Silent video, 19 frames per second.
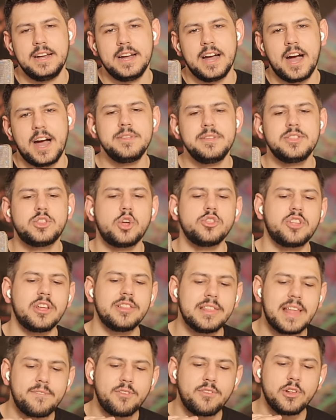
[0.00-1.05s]
I mean, the
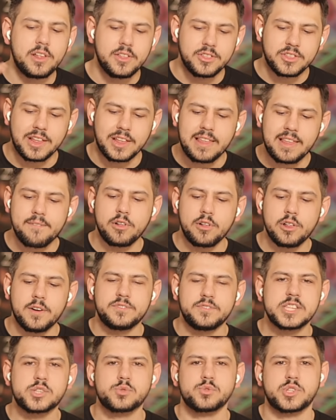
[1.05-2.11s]
level of
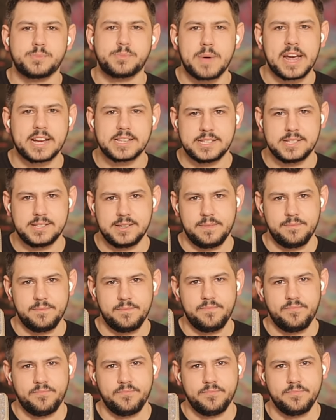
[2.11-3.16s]
disrespect
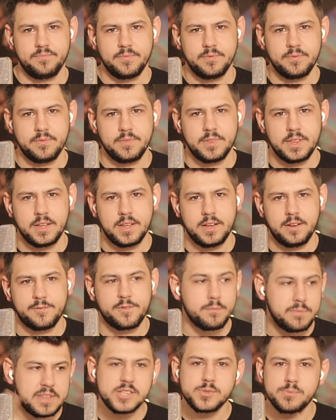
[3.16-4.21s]

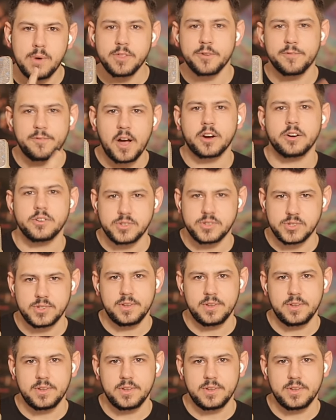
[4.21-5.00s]
from these motherfuckers,